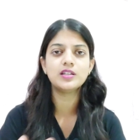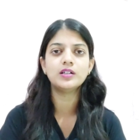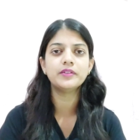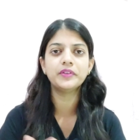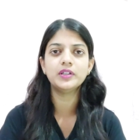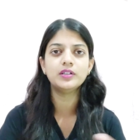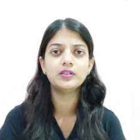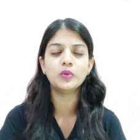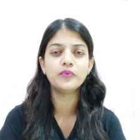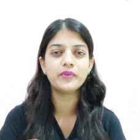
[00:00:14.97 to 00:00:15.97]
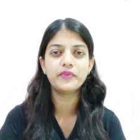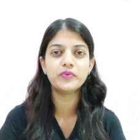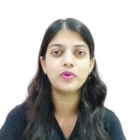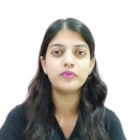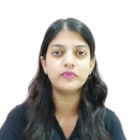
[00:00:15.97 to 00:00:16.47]
learn the
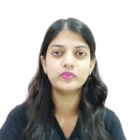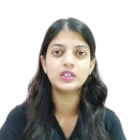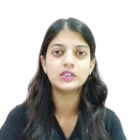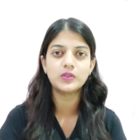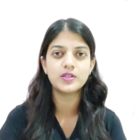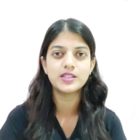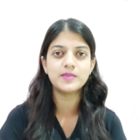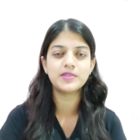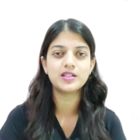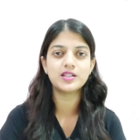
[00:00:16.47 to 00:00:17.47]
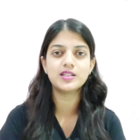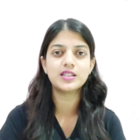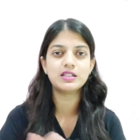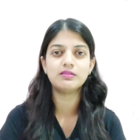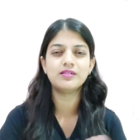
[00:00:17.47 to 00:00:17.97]
overview of the concepts and just